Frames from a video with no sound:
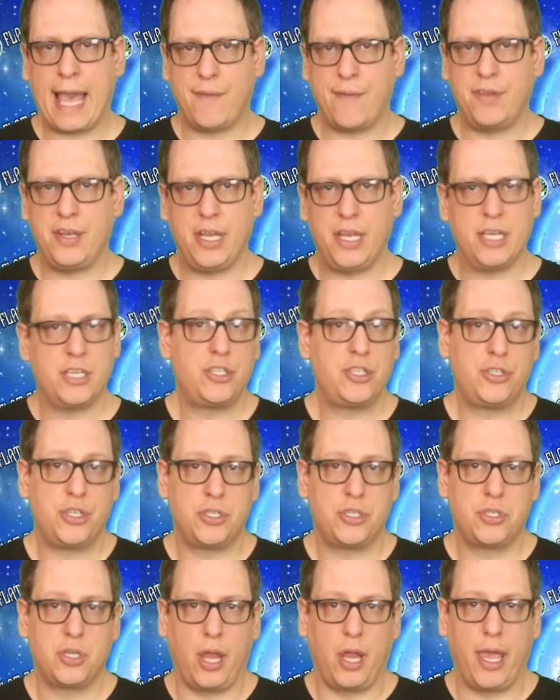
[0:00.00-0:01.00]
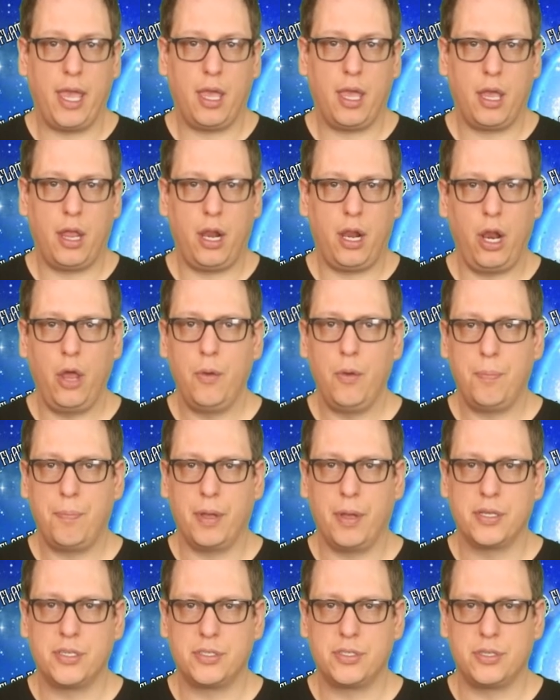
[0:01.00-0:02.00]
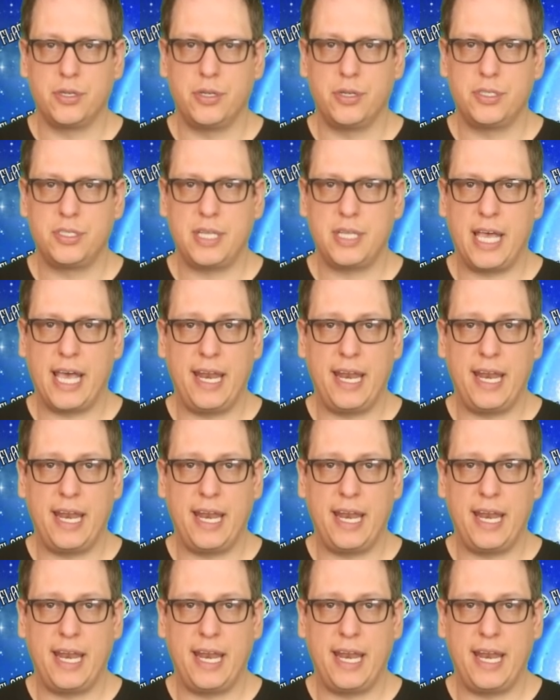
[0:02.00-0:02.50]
Cavendish, just like Globebusters,